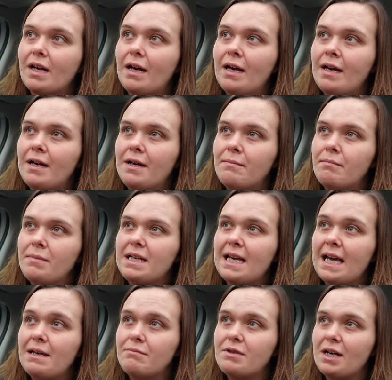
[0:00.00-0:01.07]
He
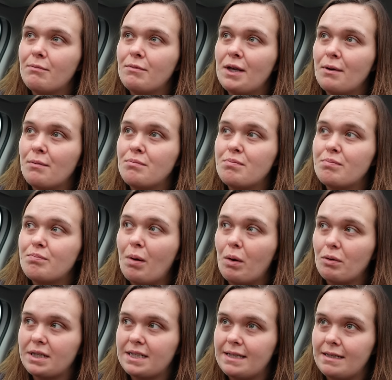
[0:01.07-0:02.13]
came down with it on
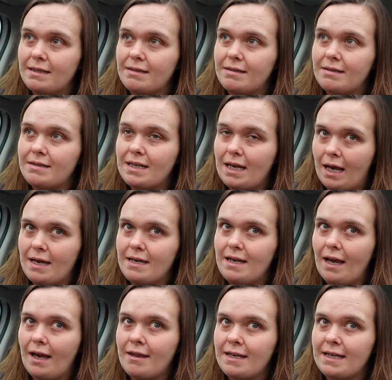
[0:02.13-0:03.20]
Boxing
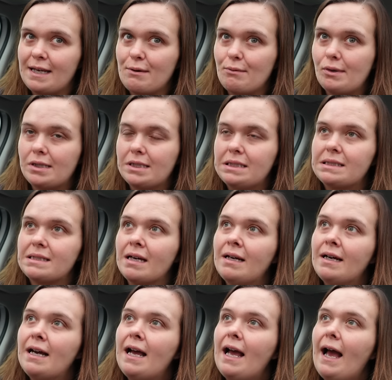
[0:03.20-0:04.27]
Day, I think it was.
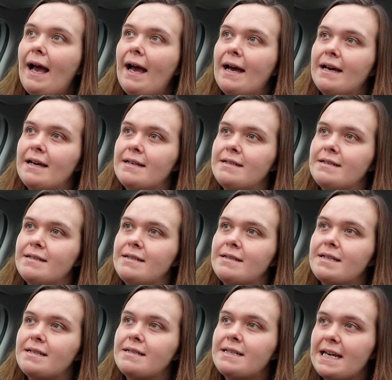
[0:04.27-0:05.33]

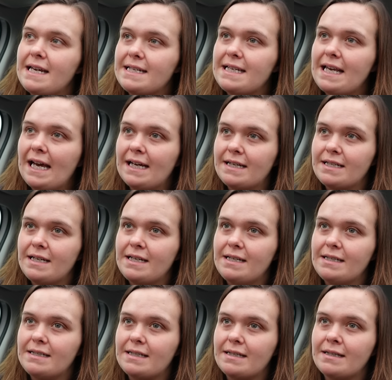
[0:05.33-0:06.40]
And Daisy had
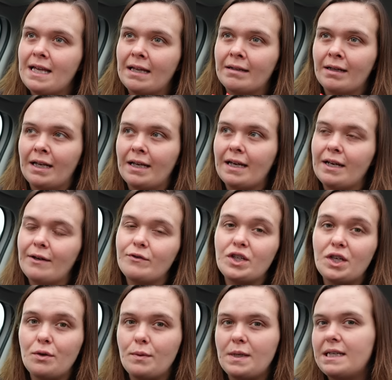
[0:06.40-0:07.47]
it then like kind of
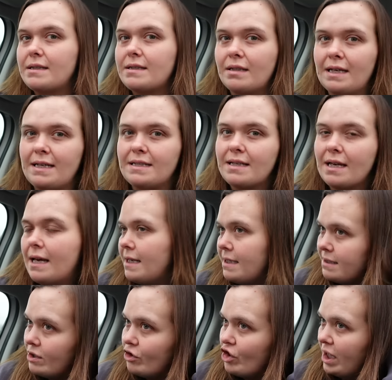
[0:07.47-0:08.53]
2 weeks later
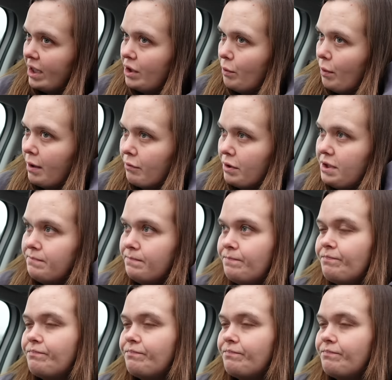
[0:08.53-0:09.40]
into January.